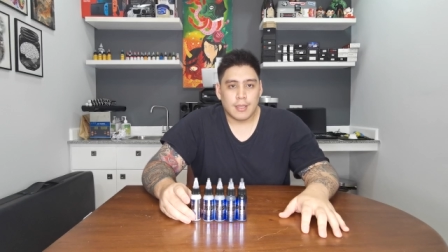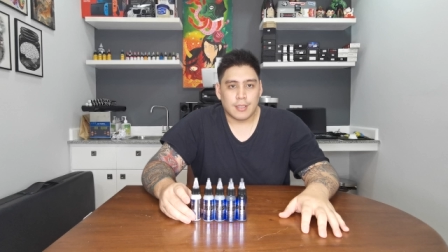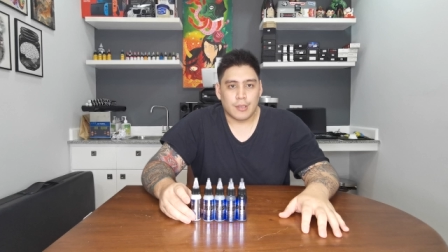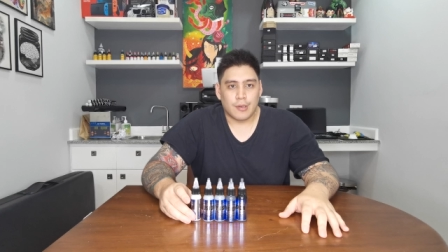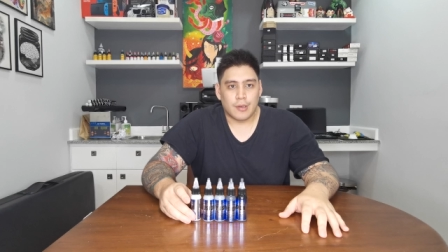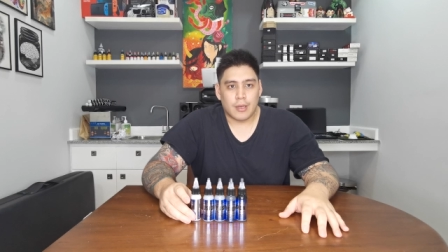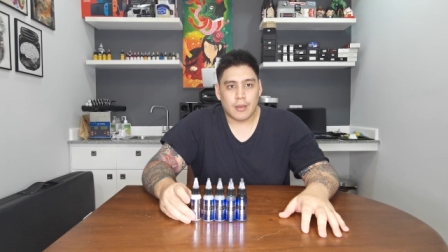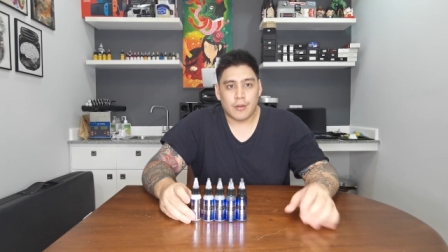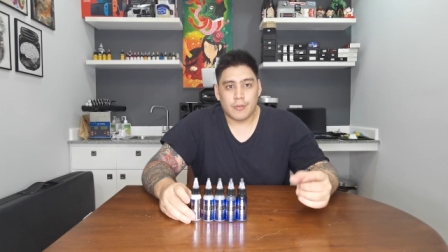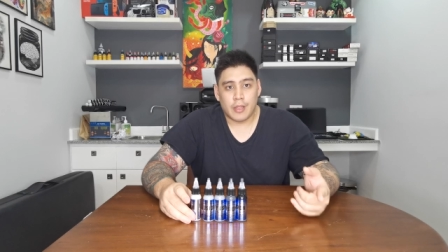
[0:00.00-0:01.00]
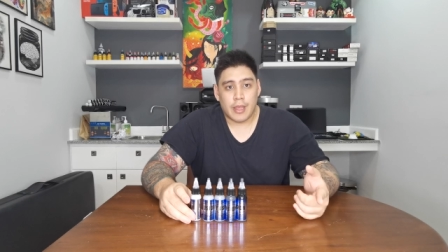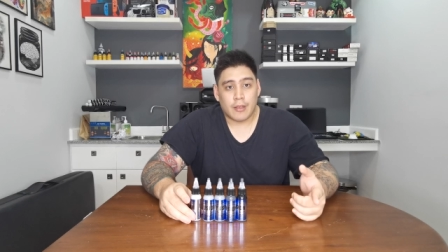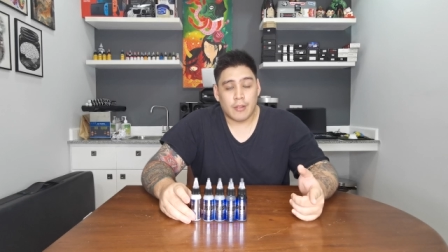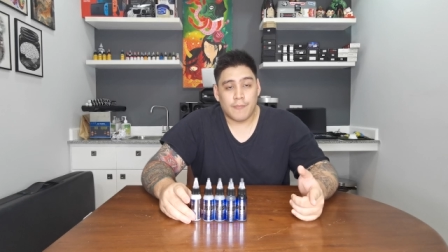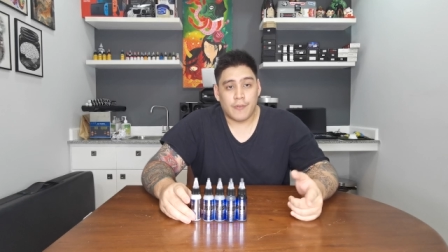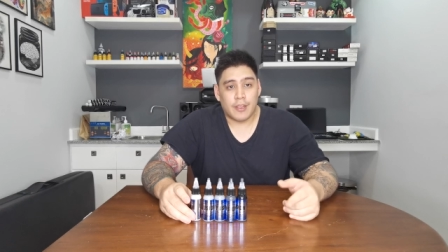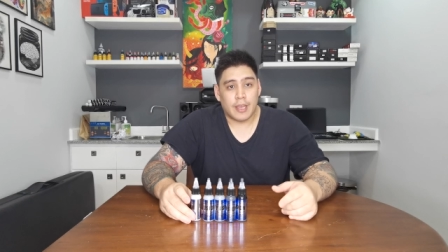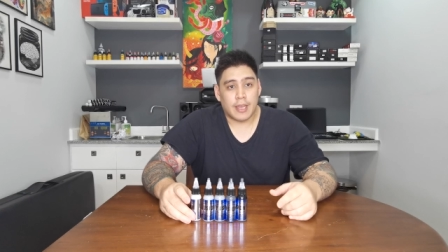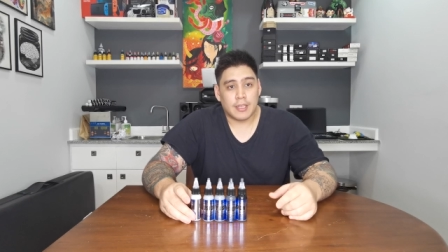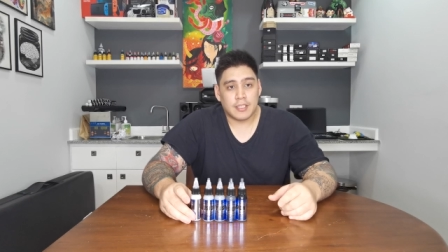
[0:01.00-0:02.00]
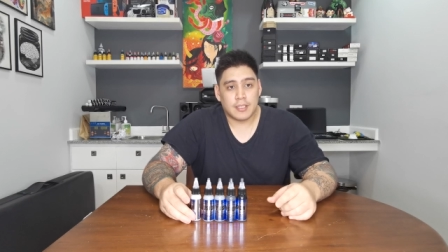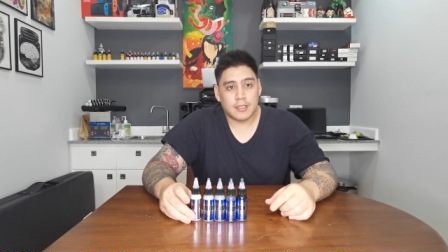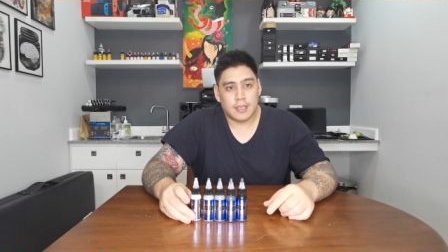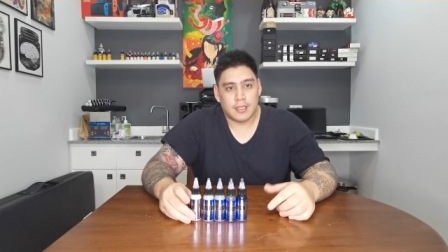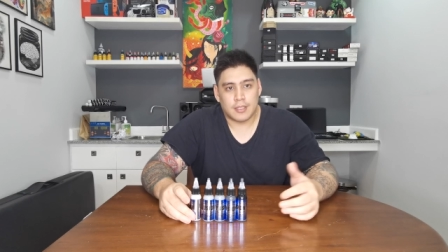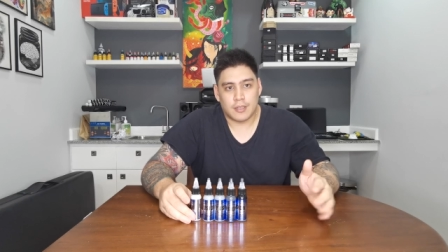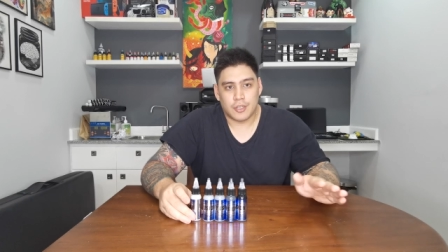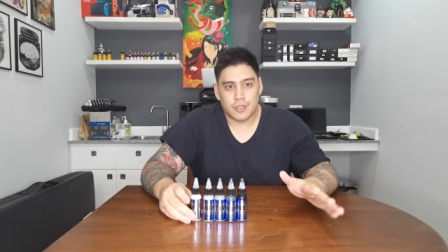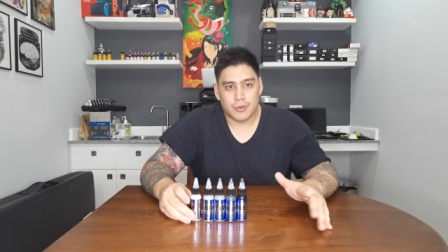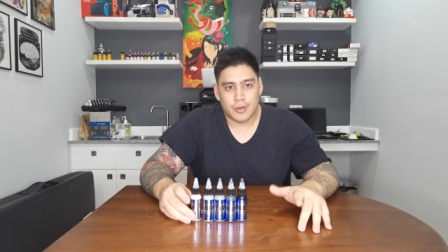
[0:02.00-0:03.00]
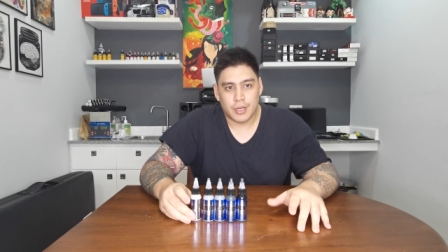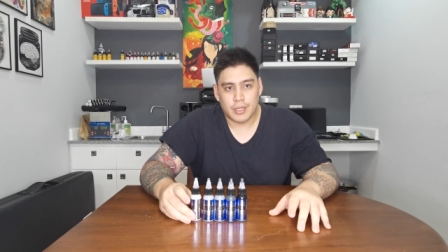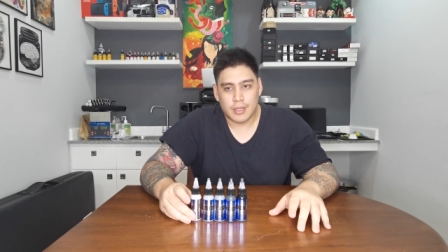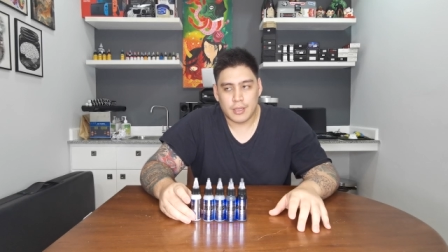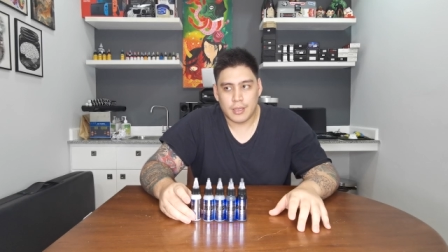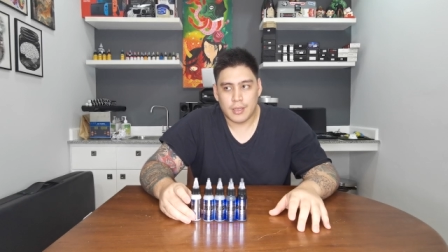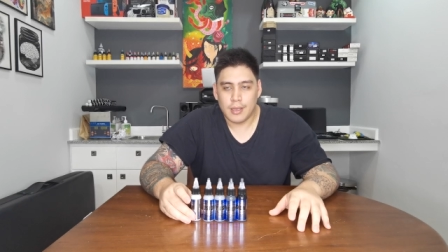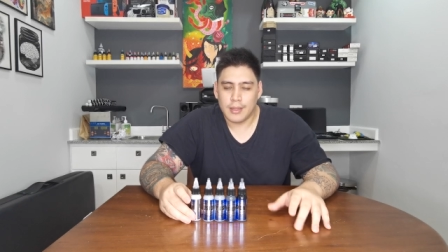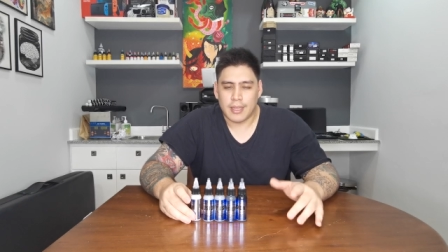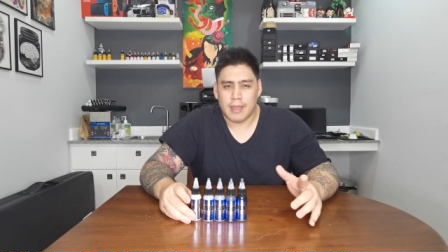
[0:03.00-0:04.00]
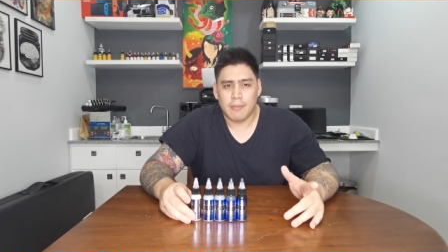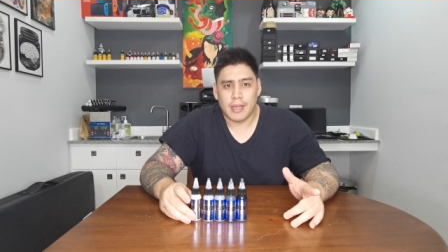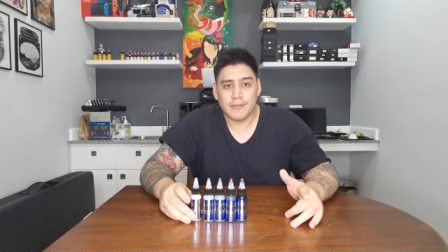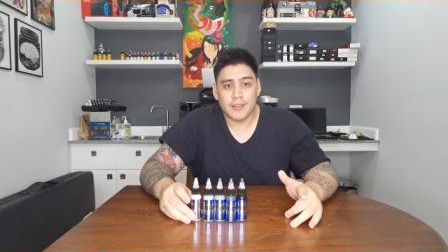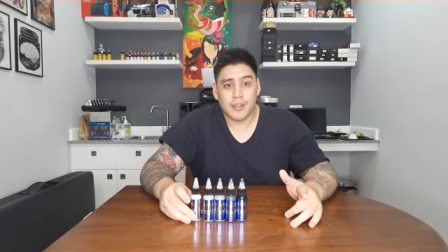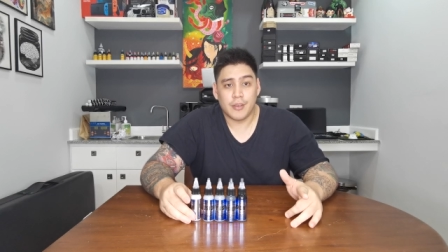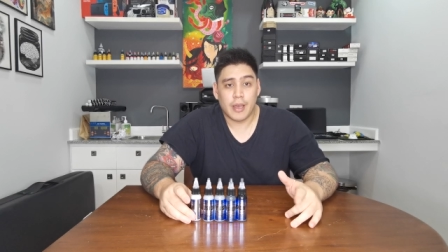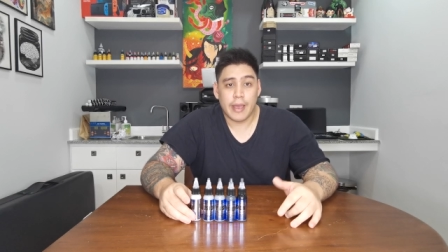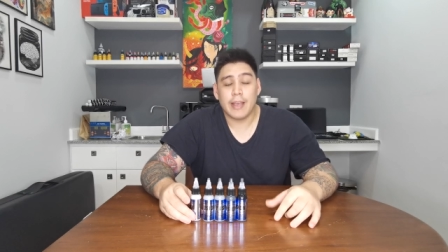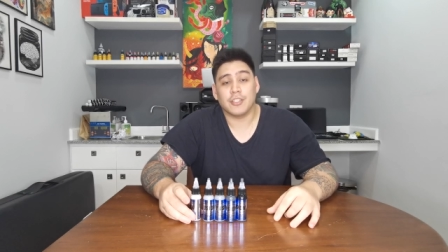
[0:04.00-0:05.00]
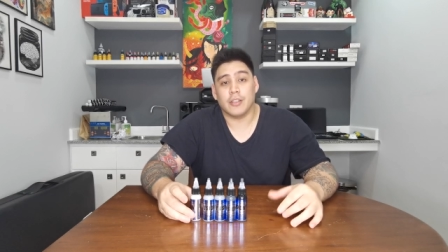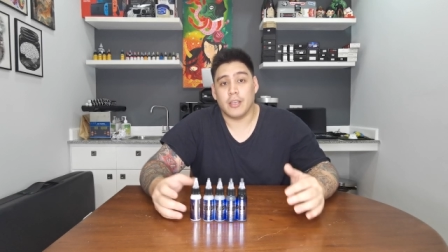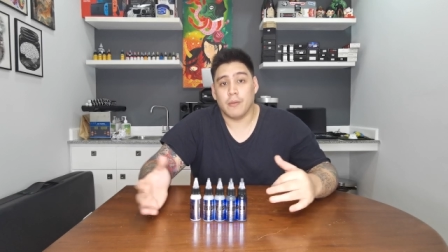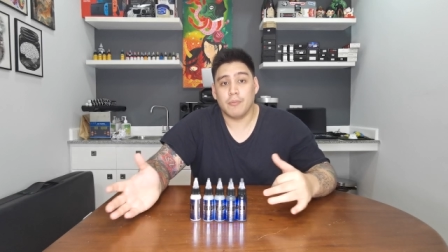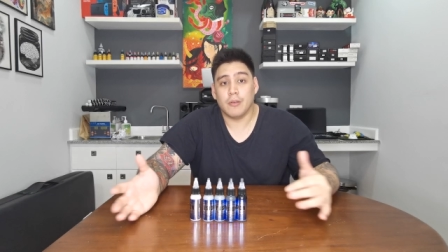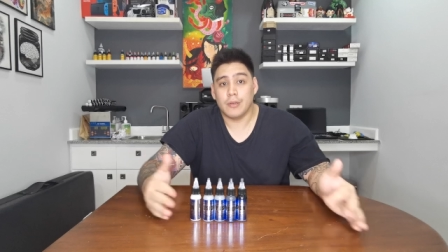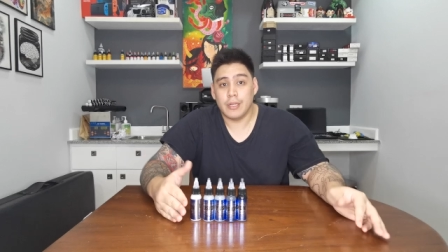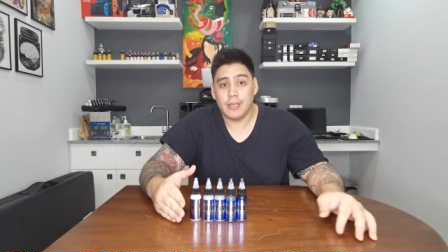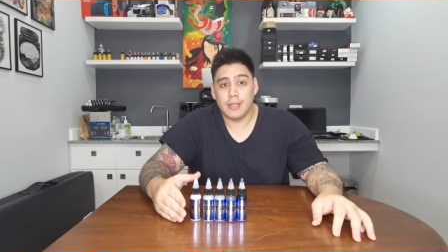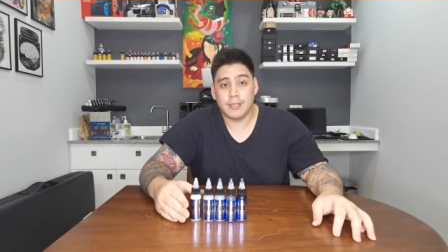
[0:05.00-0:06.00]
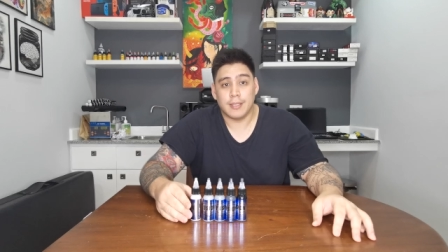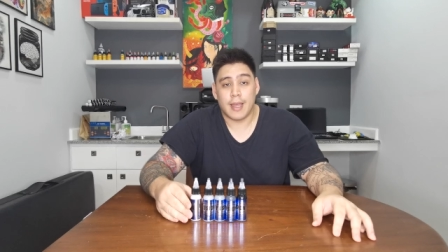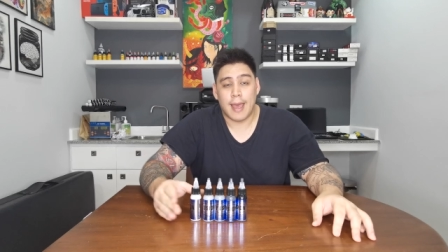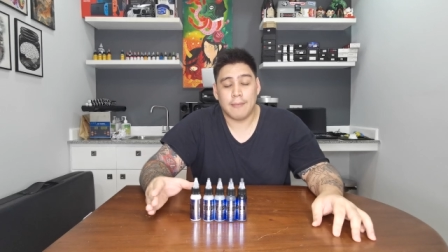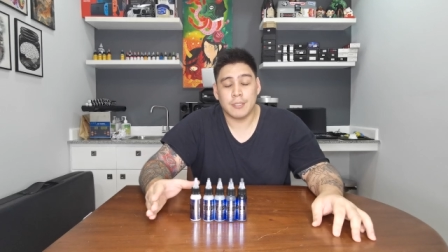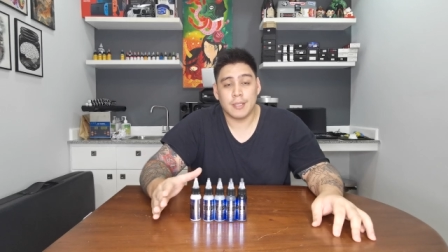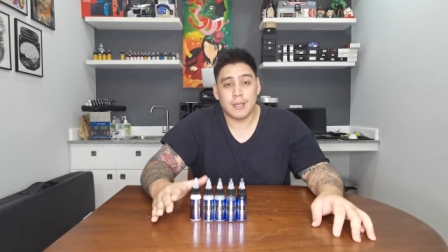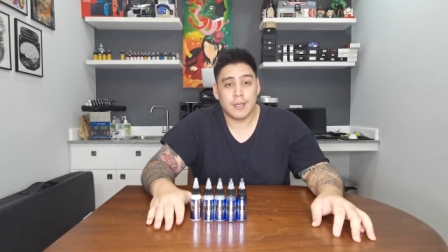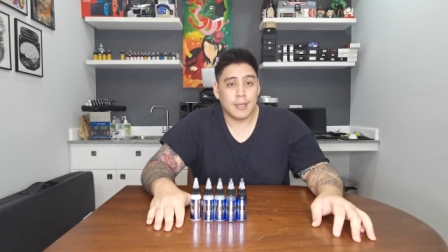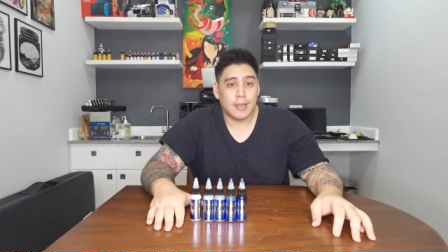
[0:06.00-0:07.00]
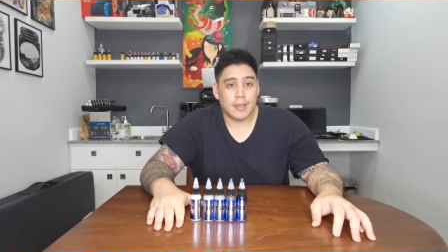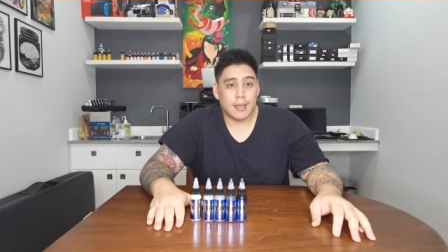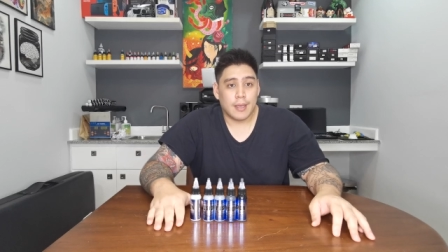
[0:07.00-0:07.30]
So I'm gonna run that clip for you guys. It's a short time-lapse video. I actually uploaded it. It's the Hamsa,